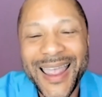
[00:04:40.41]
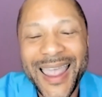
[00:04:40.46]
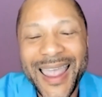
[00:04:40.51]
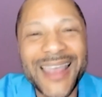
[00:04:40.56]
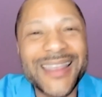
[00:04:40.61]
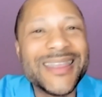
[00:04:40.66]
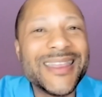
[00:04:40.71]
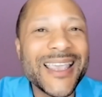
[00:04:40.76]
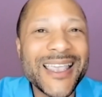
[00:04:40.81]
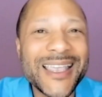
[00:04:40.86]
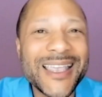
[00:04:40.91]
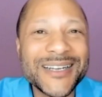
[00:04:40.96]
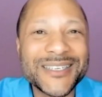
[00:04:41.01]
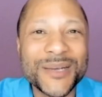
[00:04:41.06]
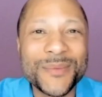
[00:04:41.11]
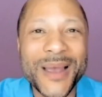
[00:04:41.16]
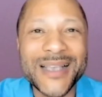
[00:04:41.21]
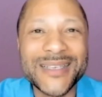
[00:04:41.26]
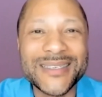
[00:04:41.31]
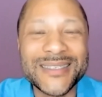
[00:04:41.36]
and thinking
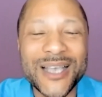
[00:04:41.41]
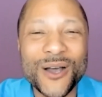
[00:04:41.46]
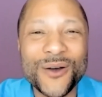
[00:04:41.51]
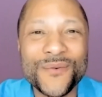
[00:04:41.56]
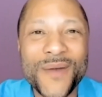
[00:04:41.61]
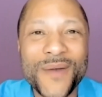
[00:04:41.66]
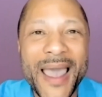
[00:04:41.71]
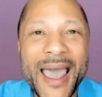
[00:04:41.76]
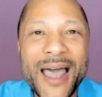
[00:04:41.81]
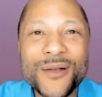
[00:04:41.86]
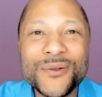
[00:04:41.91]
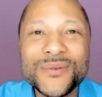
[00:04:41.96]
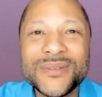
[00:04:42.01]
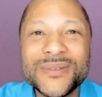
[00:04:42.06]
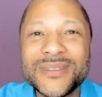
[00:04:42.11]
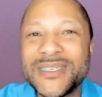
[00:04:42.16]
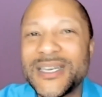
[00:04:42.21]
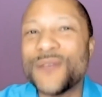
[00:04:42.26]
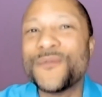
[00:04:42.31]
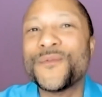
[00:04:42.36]
to myself, how
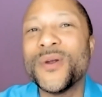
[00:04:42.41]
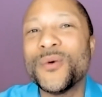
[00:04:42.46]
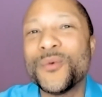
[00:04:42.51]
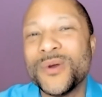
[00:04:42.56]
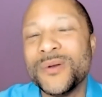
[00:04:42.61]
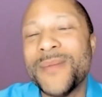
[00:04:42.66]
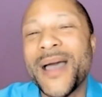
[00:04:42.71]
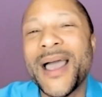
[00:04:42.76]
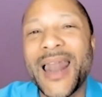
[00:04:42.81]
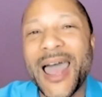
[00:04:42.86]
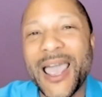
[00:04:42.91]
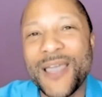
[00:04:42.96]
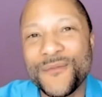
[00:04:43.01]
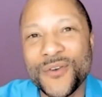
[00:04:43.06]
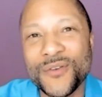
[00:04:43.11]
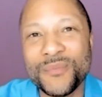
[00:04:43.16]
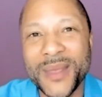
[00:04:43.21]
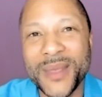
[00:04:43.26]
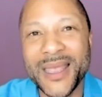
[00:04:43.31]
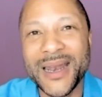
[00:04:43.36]
different would my life
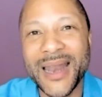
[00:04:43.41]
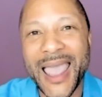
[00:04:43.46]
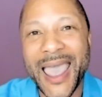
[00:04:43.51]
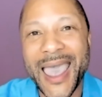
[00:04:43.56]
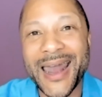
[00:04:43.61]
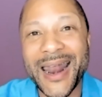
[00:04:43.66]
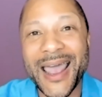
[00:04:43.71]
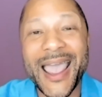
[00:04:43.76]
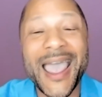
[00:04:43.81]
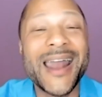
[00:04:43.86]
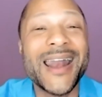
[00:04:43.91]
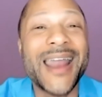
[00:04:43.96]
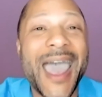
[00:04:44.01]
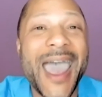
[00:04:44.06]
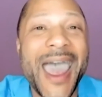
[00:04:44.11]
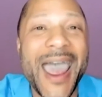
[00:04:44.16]
have been had I had